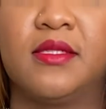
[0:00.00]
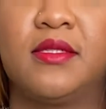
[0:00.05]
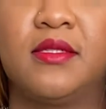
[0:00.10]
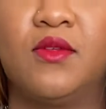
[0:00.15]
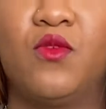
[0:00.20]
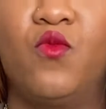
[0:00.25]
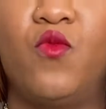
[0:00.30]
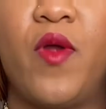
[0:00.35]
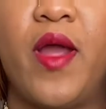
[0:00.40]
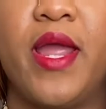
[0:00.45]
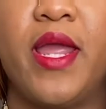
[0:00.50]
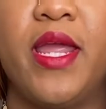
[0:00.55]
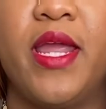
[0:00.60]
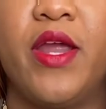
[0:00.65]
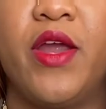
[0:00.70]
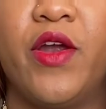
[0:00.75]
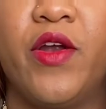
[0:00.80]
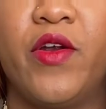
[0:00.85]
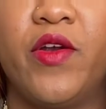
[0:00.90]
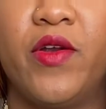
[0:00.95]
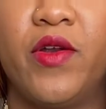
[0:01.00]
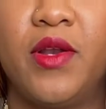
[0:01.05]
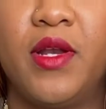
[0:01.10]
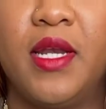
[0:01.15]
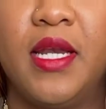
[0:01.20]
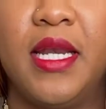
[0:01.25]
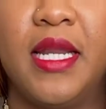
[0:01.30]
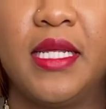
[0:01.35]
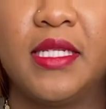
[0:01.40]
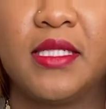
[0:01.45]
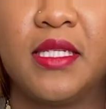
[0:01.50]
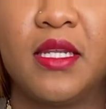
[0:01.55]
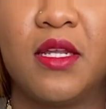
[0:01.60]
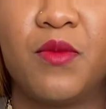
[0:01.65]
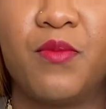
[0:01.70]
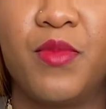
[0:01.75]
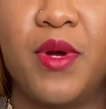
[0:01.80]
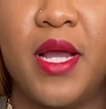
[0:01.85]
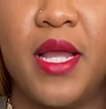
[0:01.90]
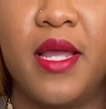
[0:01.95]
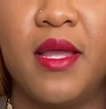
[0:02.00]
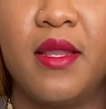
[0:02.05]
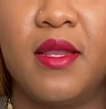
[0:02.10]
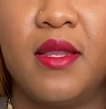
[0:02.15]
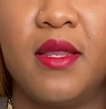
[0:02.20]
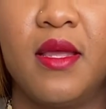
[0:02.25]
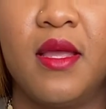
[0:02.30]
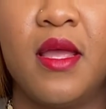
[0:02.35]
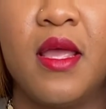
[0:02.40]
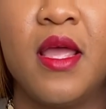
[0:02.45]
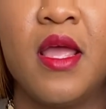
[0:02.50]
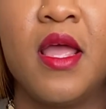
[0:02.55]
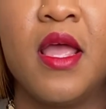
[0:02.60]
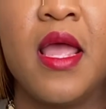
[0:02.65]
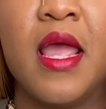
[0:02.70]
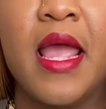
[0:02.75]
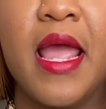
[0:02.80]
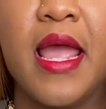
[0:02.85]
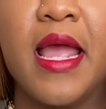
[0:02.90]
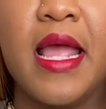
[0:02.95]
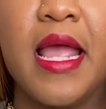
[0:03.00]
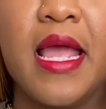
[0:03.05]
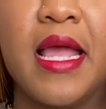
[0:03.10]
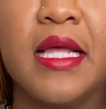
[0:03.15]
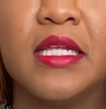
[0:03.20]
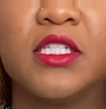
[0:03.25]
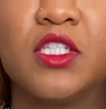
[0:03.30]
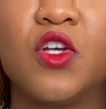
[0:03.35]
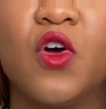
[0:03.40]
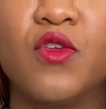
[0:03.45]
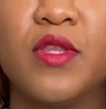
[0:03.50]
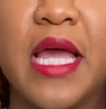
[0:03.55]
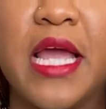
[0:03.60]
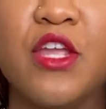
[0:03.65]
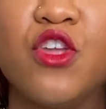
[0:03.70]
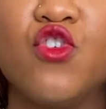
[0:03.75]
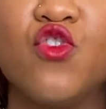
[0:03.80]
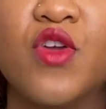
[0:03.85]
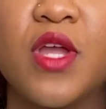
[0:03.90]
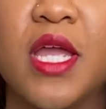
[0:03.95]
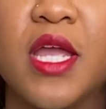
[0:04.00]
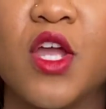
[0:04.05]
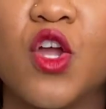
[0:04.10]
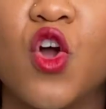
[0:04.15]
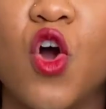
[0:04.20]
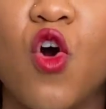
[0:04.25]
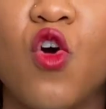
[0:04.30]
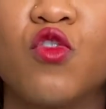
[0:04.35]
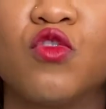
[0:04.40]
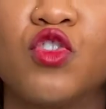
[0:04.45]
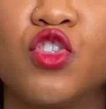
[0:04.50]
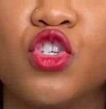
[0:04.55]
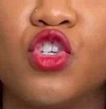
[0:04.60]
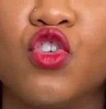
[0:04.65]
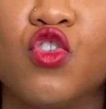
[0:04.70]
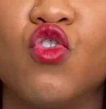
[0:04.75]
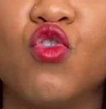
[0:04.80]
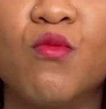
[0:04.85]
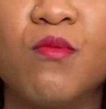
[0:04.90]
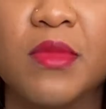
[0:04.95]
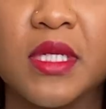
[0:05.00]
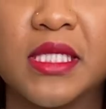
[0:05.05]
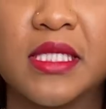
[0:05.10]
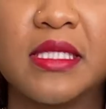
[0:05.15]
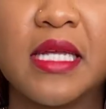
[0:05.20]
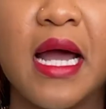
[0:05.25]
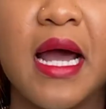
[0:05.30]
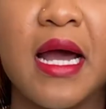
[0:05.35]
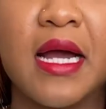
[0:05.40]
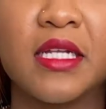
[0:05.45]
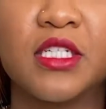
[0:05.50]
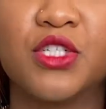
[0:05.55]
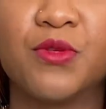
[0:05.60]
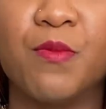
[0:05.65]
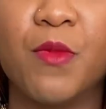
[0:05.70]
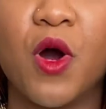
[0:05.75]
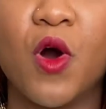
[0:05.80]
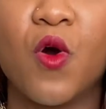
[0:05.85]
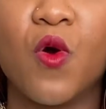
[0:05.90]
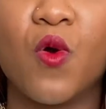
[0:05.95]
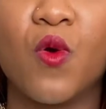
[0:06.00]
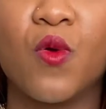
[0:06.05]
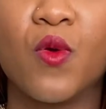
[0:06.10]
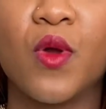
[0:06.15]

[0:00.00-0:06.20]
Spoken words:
right here, this little button, and so that you can go to massage mode.